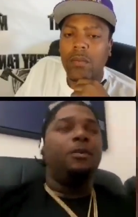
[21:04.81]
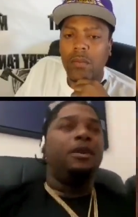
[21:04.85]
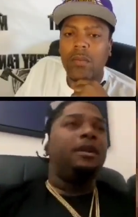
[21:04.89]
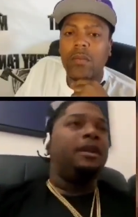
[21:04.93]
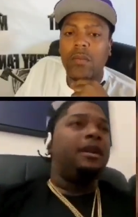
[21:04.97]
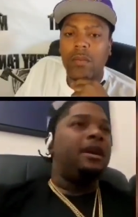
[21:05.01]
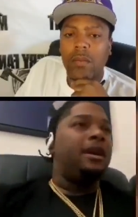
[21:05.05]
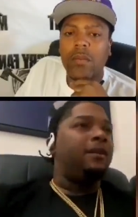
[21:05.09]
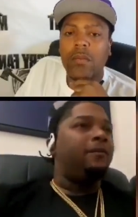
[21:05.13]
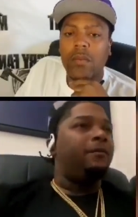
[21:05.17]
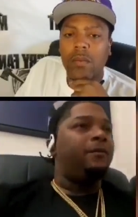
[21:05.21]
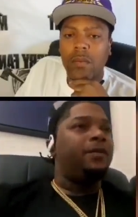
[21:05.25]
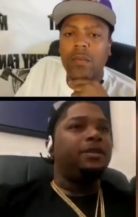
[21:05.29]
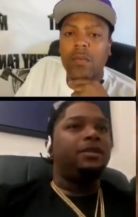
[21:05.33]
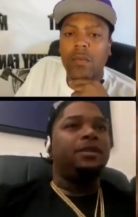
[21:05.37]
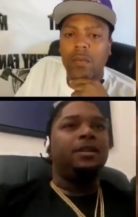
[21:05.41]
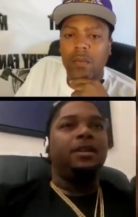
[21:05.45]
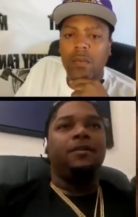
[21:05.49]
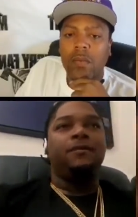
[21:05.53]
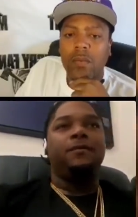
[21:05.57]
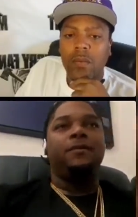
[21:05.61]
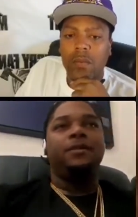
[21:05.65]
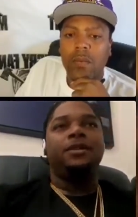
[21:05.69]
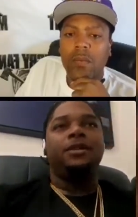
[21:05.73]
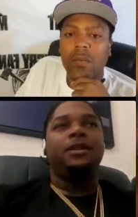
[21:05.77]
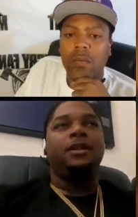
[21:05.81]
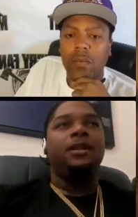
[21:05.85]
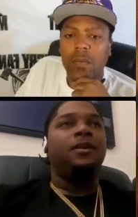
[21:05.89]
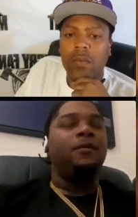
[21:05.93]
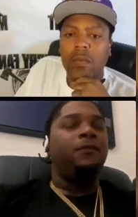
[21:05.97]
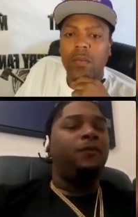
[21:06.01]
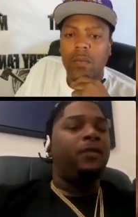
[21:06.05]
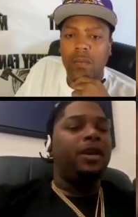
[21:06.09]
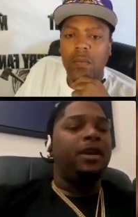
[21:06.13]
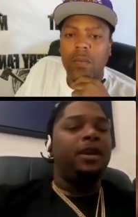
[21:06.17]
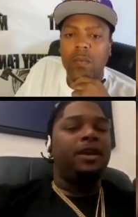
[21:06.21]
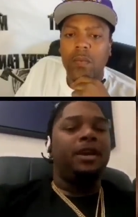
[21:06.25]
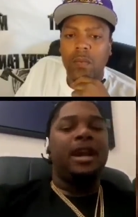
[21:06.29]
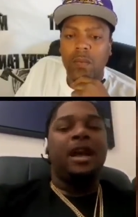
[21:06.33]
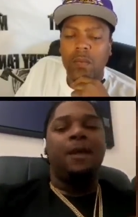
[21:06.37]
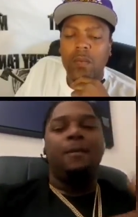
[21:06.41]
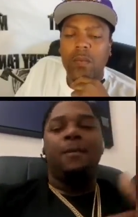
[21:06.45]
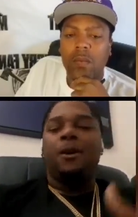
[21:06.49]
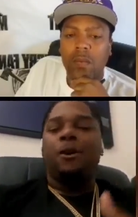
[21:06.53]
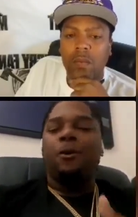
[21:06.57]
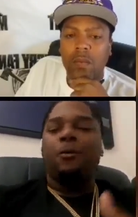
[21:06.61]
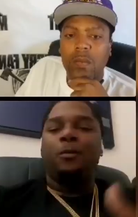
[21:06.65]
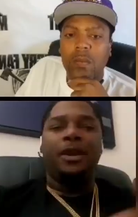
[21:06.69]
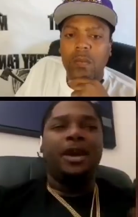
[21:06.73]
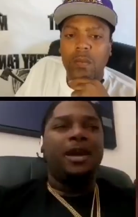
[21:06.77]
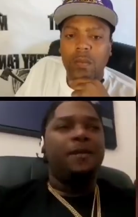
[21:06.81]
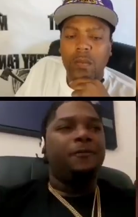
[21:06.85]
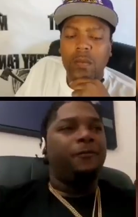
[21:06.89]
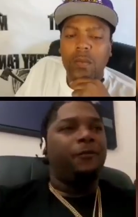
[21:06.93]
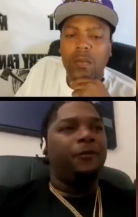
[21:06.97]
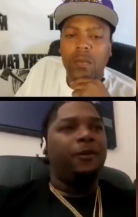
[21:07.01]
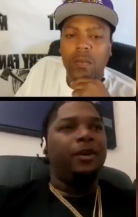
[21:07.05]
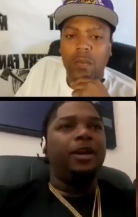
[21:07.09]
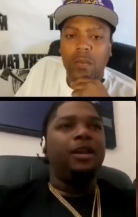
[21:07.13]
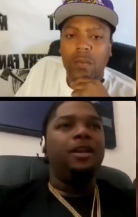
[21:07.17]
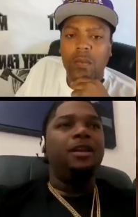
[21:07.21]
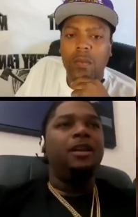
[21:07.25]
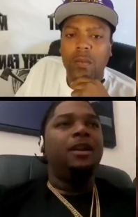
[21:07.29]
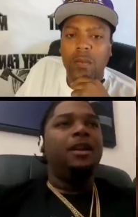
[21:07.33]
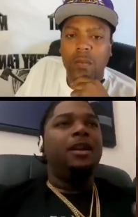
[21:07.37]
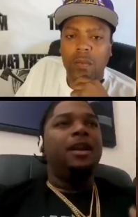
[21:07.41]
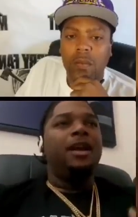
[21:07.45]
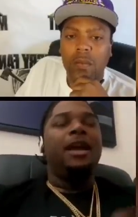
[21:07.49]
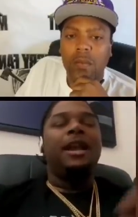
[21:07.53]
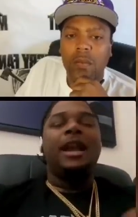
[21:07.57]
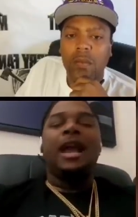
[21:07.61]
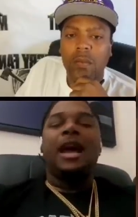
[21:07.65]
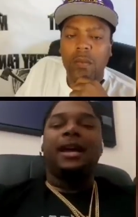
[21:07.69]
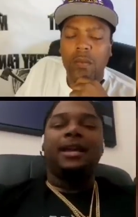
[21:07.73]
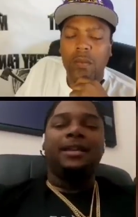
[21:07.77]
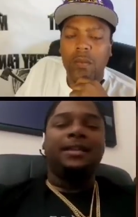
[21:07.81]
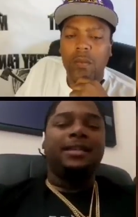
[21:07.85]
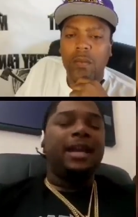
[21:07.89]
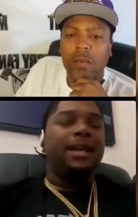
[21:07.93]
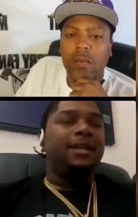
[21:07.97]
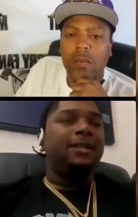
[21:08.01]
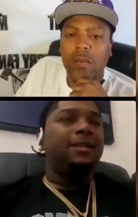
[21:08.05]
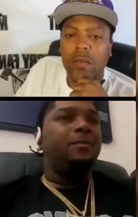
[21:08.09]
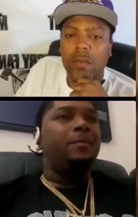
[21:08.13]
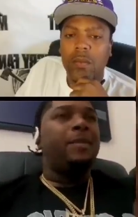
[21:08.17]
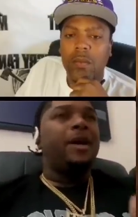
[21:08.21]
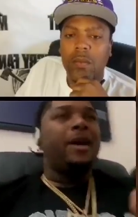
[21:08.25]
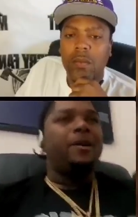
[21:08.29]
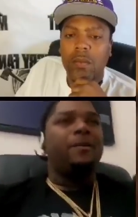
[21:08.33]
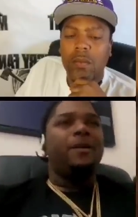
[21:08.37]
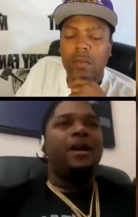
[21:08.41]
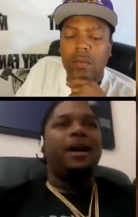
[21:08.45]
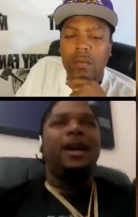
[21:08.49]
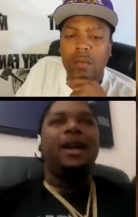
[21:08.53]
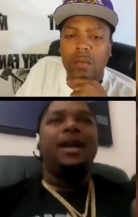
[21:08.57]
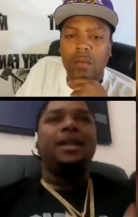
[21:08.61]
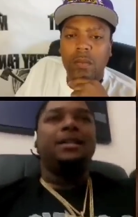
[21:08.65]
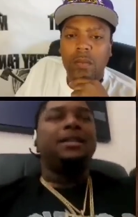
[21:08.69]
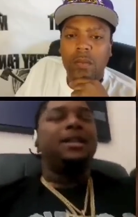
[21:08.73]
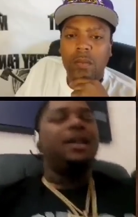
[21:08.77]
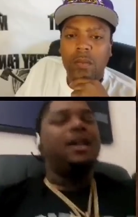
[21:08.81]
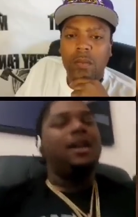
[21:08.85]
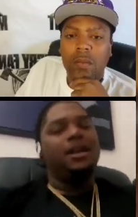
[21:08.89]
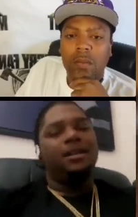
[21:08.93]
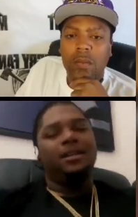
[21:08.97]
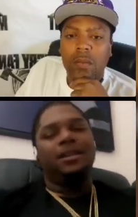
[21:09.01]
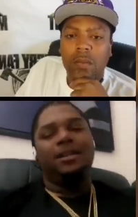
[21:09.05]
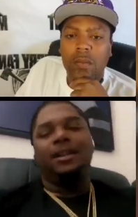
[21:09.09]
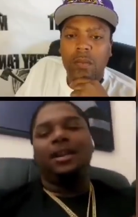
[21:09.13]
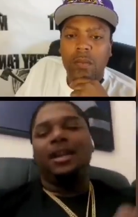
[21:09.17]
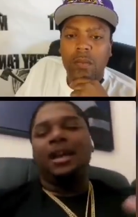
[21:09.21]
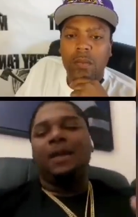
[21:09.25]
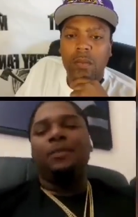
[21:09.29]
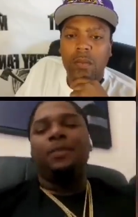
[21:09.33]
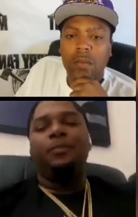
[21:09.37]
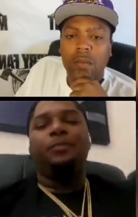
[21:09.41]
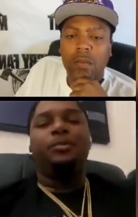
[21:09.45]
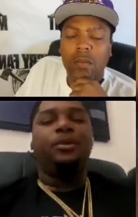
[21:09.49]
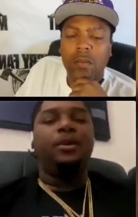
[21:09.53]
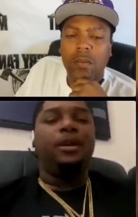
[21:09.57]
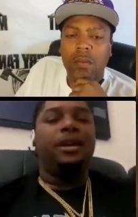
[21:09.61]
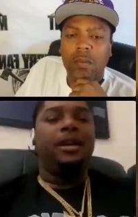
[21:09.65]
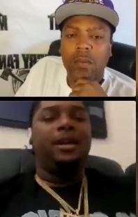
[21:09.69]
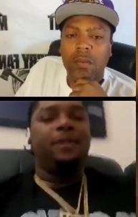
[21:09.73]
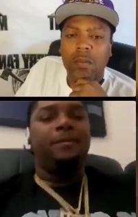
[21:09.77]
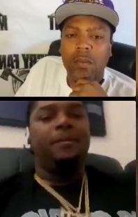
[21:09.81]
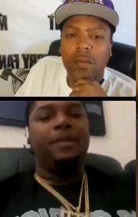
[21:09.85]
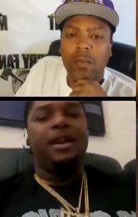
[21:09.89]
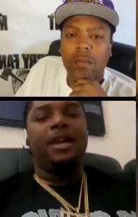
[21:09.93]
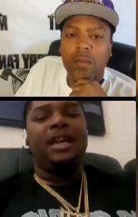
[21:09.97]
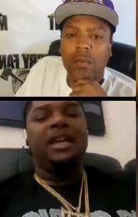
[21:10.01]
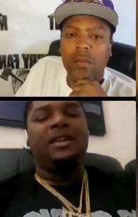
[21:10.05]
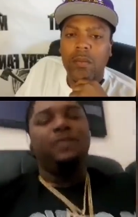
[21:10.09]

Speaker 1: But if it's if it's an event and I'm open, I'm free and I can take the battle, I got time, then yeah, I'm gonna pull up, man.